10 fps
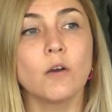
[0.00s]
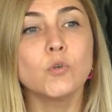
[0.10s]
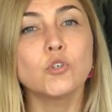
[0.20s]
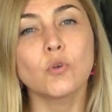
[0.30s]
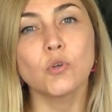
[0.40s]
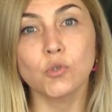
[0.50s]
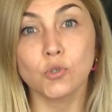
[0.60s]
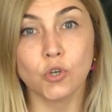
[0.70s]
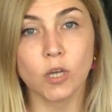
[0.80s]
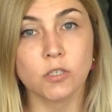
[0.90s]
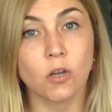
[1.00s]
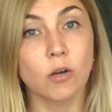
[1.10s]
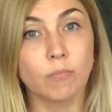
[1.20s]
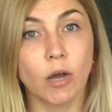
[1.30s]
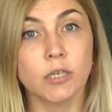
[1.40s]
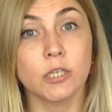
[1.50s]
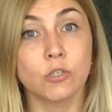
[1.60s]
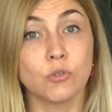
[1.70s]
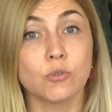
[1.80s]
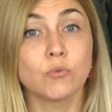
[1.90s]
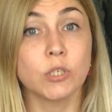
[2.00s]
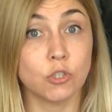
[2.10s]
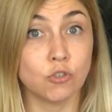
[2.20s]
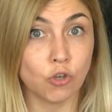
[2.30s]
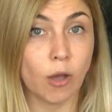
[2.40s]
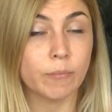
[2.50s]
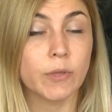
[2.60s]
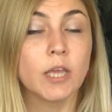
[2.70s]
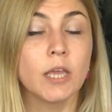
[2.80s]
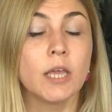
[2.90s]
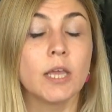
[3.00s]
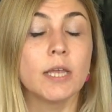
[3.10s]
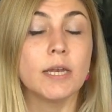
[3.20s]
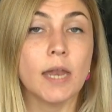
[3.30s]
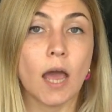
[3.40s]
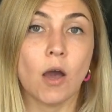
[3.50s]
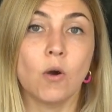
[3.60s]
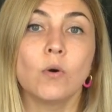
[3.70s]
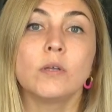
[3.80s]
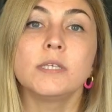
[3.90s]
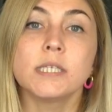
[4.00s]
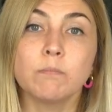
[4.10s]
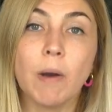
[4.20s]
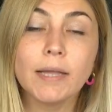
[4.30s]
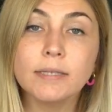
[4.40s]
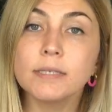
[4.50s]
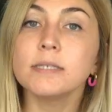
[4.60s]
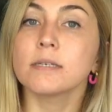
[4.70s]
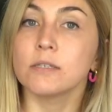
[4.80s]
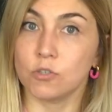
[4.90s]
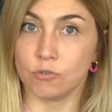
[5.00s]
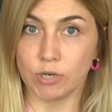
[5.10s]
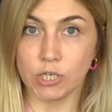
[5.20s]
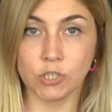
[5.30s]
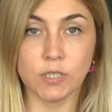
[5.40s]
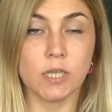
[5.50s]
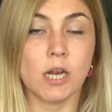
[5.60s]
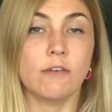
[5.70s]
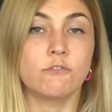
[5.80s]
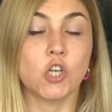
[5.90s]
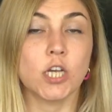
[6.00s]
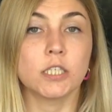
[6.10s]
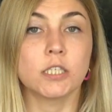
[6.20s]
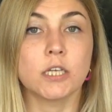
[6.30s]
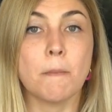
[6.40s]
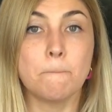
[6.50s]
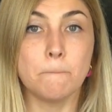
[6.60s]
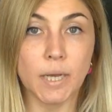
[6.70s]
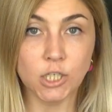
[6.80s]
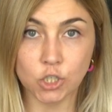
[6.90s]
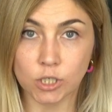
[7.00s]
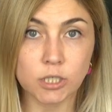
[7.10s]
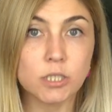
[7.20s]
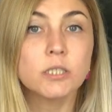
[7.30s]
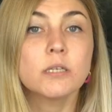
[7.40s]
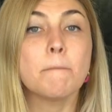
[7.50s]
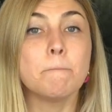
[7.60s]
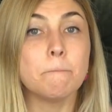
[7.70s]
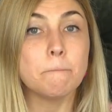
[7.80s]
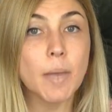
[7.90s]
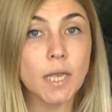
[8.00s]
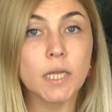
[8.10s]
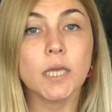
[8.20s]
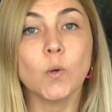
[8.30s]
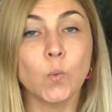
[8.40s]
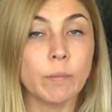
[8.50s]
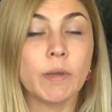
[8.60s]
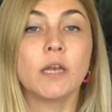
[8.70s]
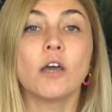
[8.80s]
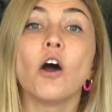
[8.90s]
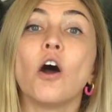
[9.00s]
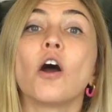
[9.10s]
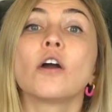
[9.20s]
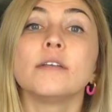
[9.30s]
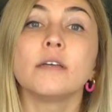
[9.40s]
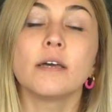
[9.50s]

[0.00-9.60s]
we should also trust our body to do its job. Now, despite these considerations that I've just mentioned, many women are